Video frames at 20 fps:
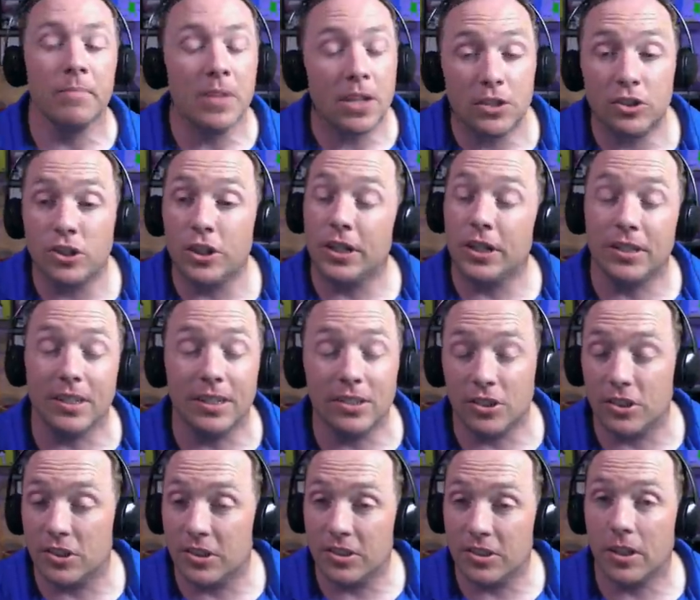she could
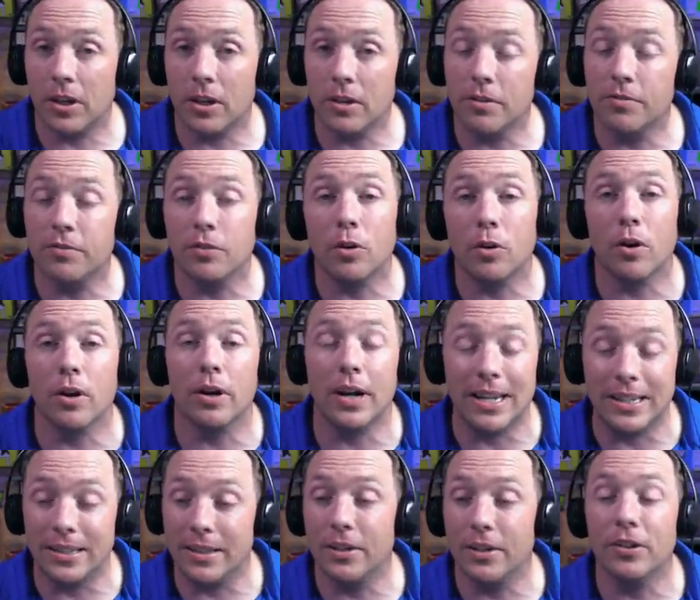just sit on the floor
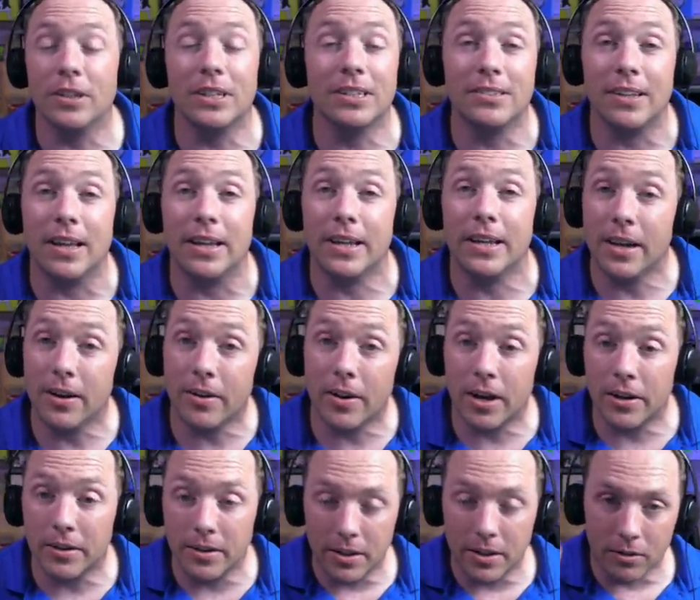and literally say,
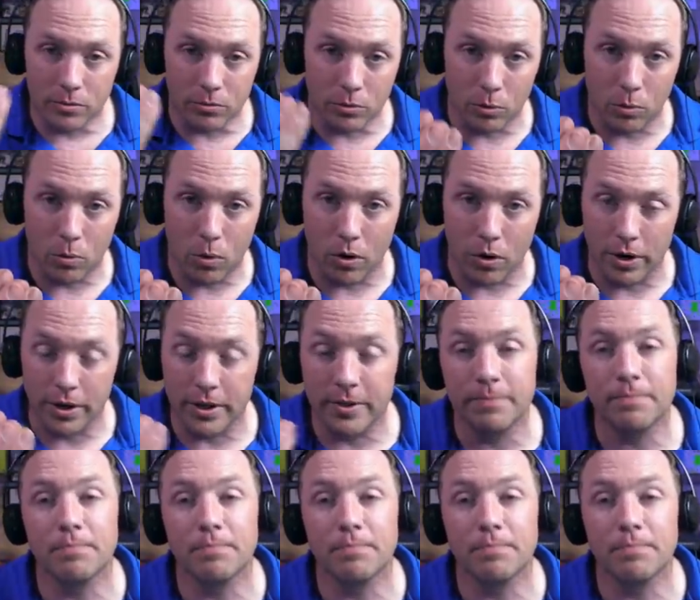Kira, reward.